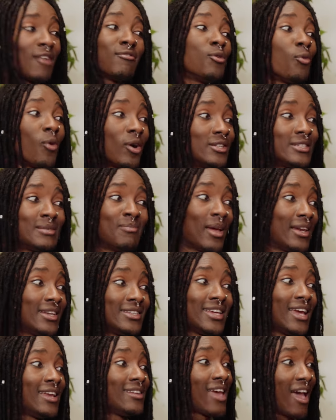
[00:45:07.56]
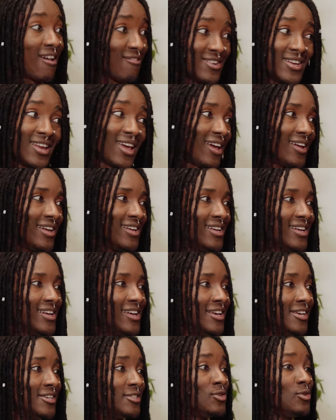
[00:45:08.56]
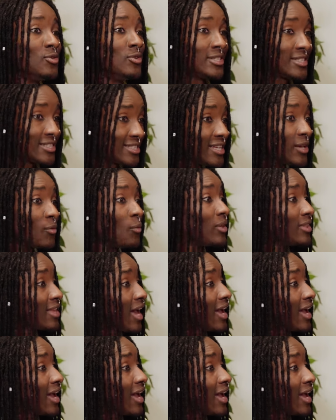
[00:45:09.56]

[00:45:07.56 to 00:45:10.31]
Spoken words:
everyone to meditate every day, to sit with